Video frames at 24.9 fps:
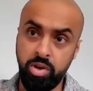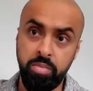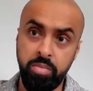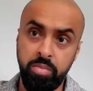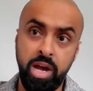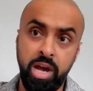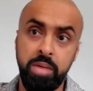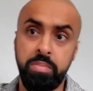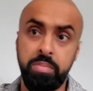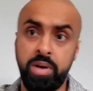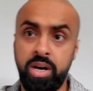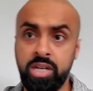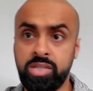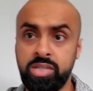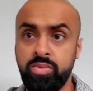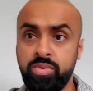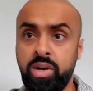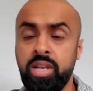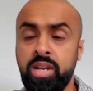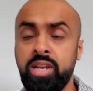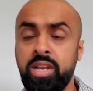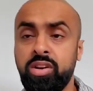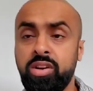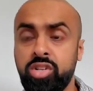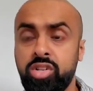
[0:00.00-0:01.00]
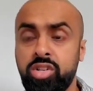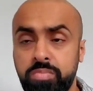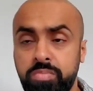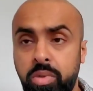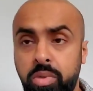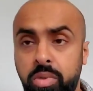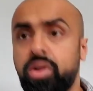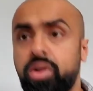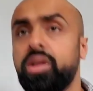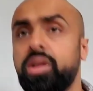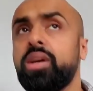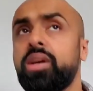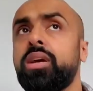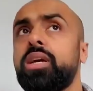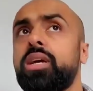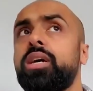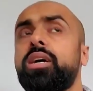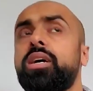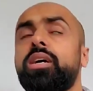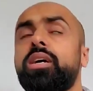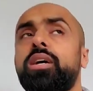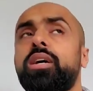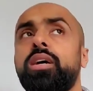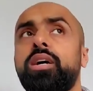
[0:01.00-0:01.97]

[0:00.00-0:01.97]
would be on my part as well in responding.